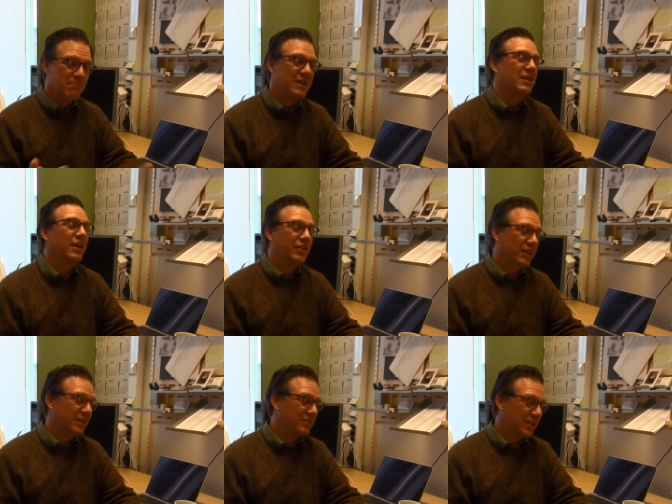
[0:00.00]
but
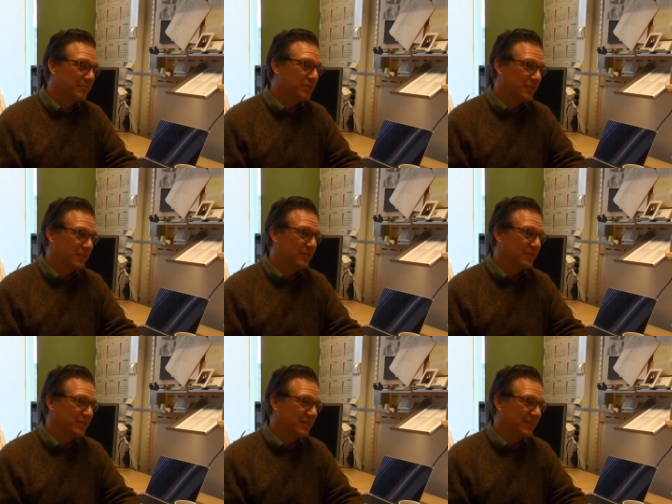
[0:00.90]
nothing
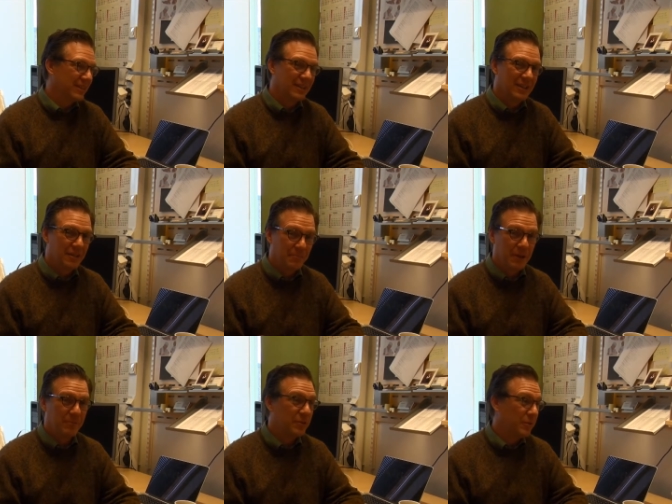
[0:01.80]
substitutes
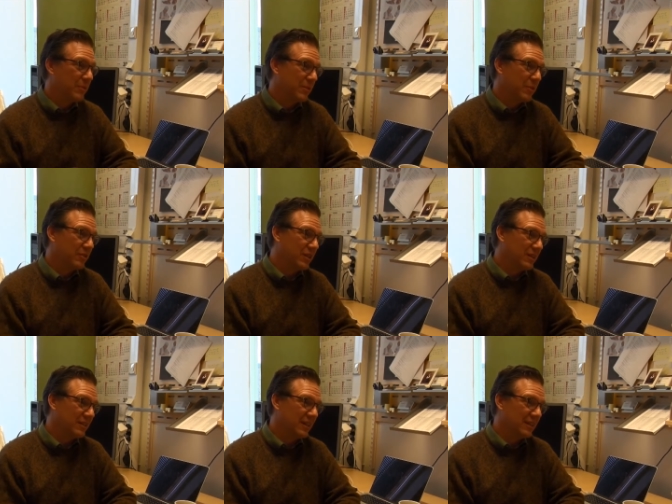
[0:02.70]
people to people
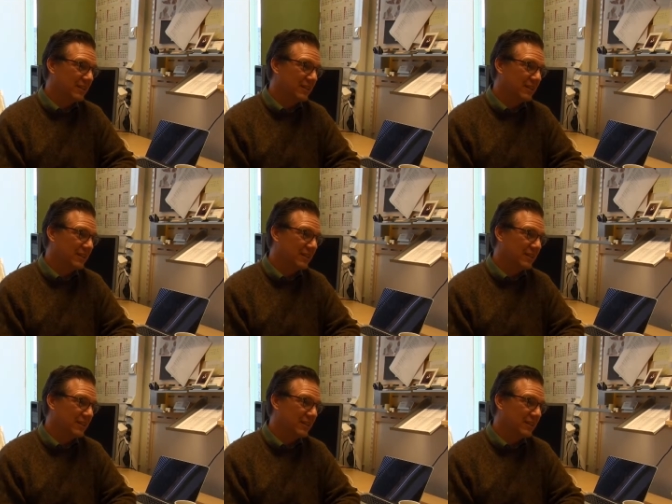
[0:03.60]
contact.